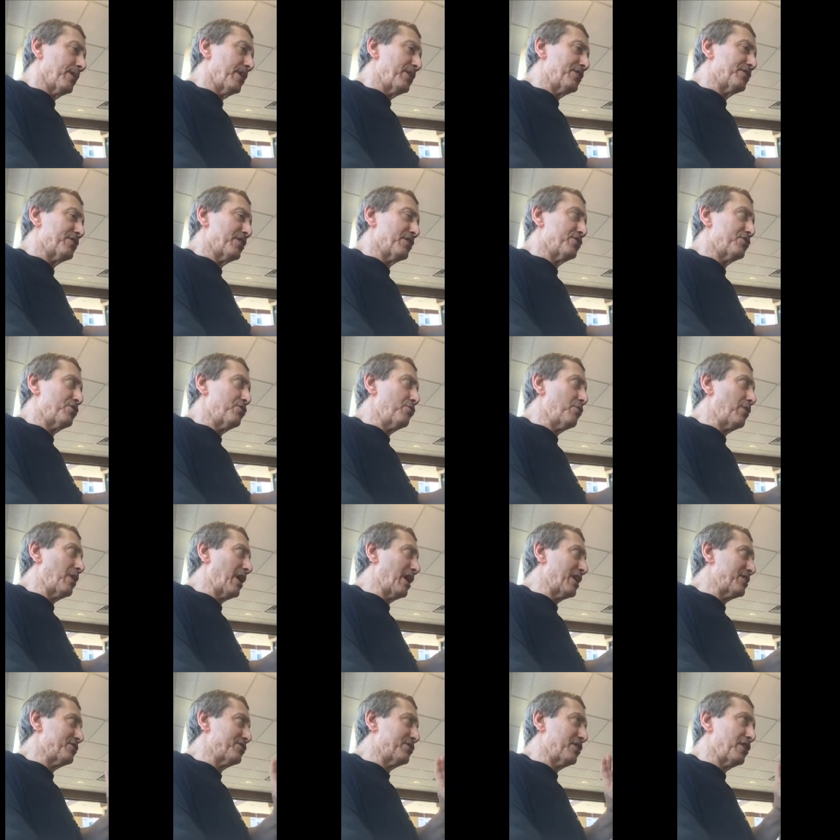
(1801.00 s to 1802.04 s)
He says, you
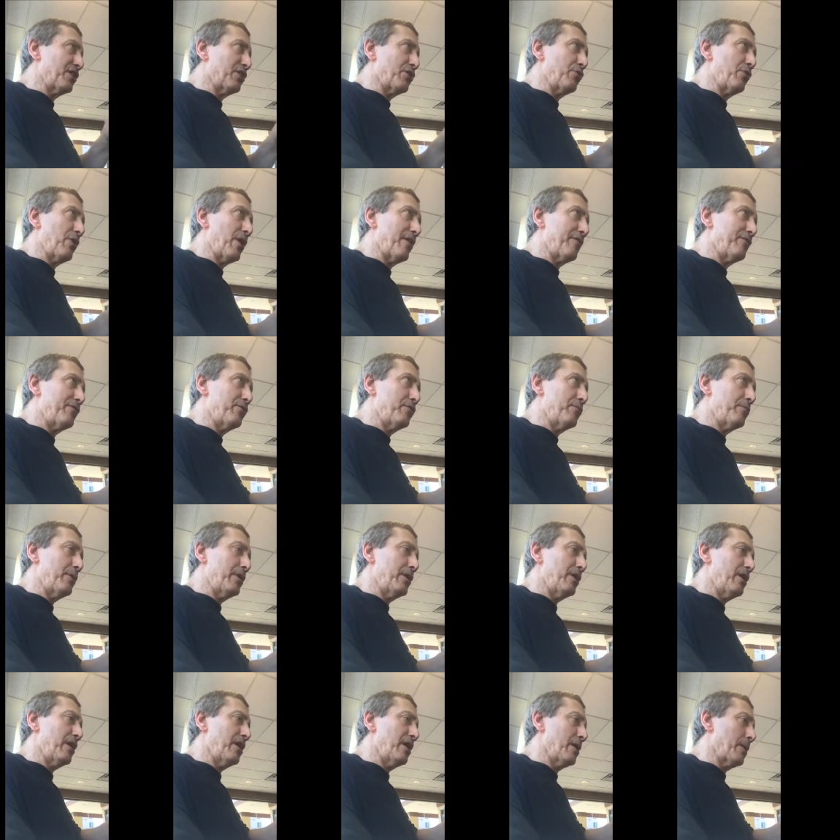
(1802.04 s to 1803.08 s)
guys think you have
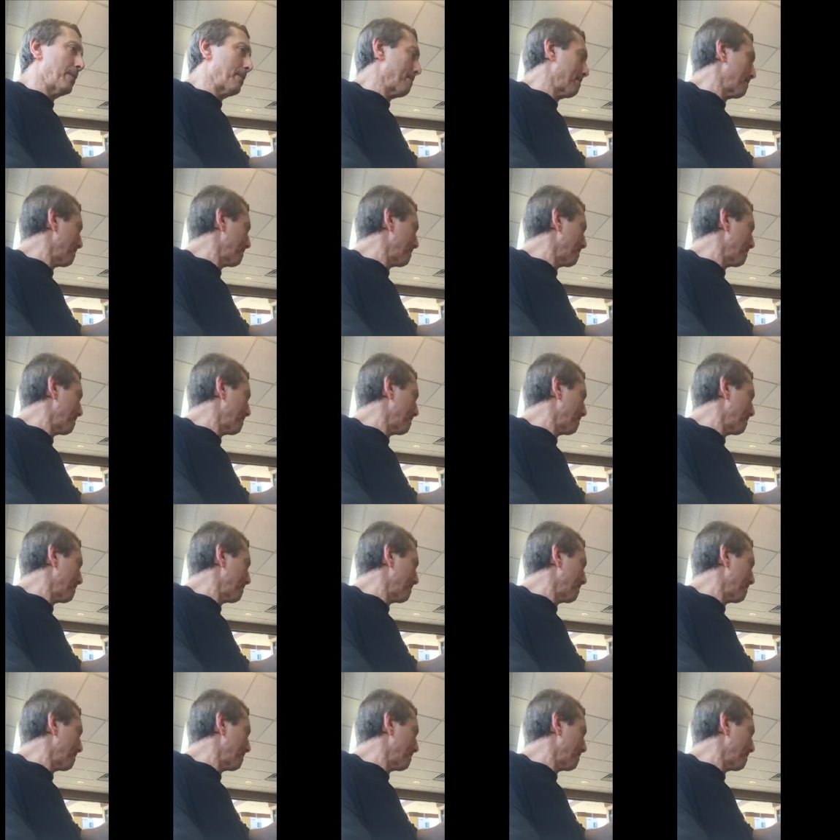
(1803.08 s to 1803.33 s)
humidity?